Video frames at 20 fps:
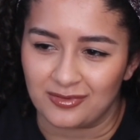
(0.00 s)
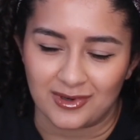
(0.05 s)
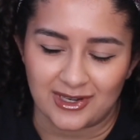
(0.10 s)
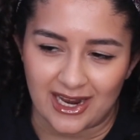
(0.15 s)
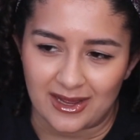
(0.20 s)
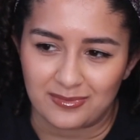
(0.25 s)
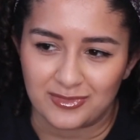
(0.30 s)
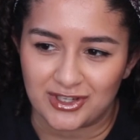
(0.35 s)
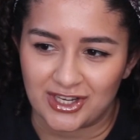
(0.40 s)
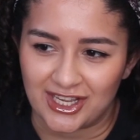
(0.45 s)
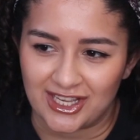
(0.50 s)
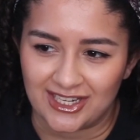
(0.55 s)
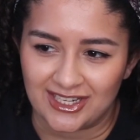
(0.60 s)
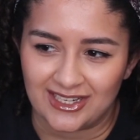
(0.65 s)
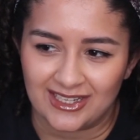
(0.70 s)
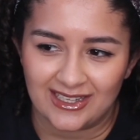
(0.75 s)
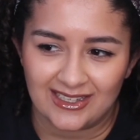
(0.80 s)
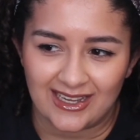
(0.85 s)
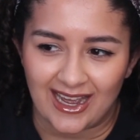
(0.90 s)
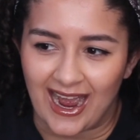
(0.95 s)

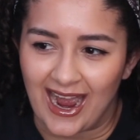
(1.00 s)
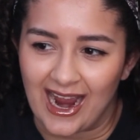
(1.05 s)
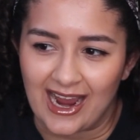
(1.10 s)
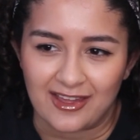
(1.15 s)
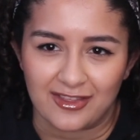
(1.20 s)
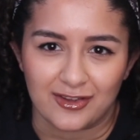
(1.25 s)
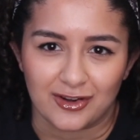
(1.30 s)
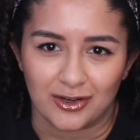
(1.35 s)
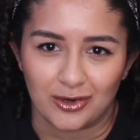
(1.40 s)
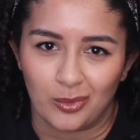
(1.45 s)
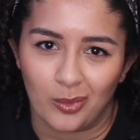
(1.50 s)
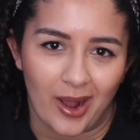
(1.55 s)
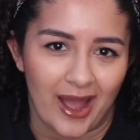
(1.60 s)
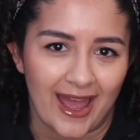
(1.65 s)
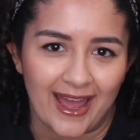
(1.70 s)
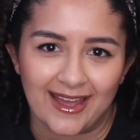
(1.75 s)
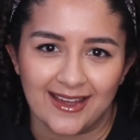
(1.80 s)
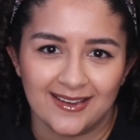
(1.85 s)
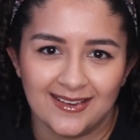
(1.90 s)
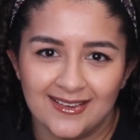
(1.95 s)
redemption either
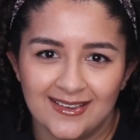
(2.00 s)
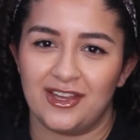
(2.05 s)
way.